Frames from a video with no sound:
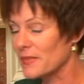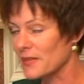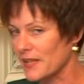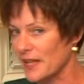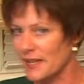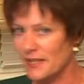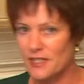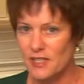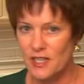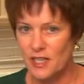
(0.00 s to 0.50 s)

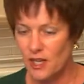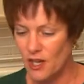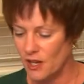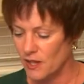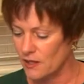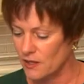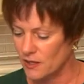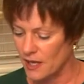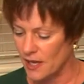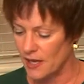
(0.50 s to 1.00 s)
Blended it
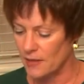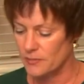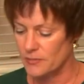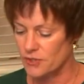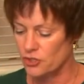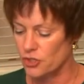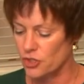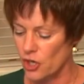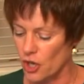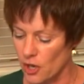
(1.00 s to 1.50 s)
all
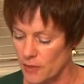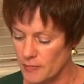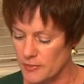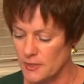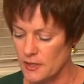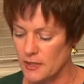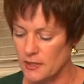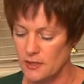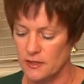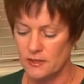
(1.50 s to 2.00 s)
up,
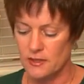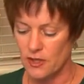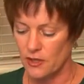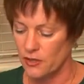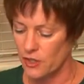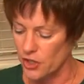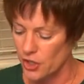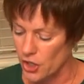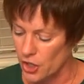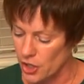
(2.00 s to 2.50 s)
chopped it
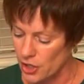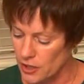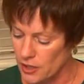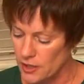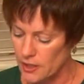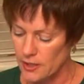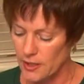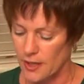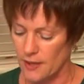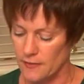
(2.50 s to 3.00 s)
until the
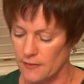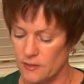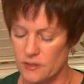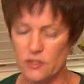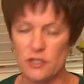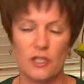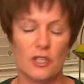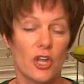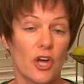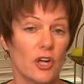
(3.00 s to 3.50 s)
garlic and the
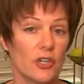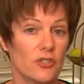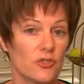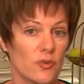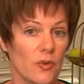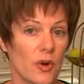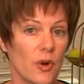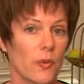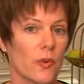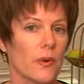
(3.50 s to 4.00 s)

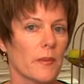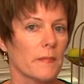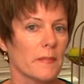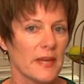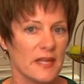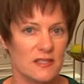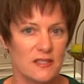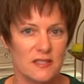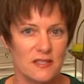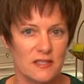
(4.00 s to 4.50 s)
cilantro were
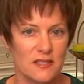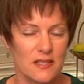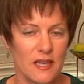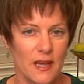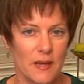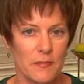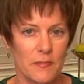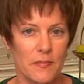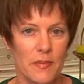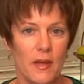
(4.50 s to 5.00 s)
minced
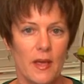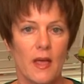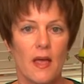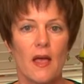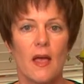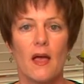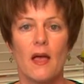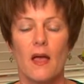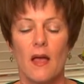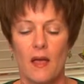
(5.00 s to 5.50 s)
up,
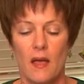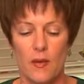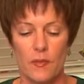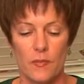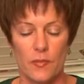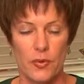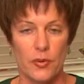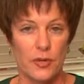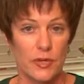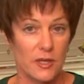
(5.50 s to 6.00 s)

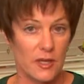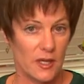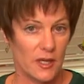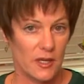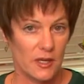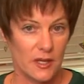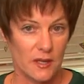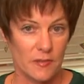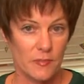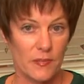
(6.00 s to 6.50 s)
put it
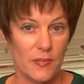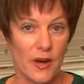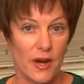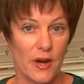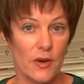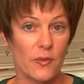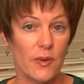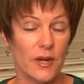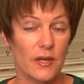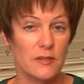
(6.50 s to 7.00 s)
in a
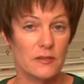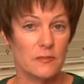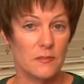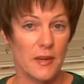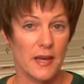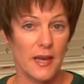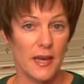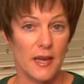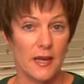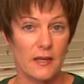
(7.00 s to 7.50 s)

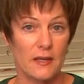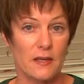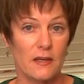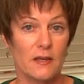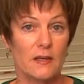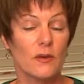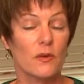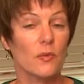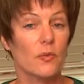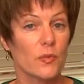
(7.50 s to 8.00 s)
Pyrex
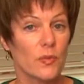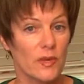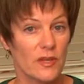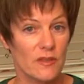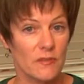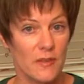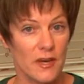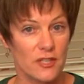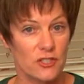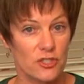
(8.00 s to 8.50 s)
pan
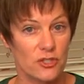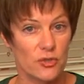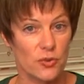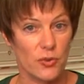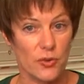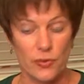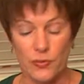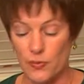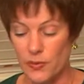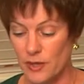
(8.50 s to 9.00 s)
with my
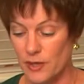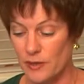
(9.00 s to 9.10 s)
short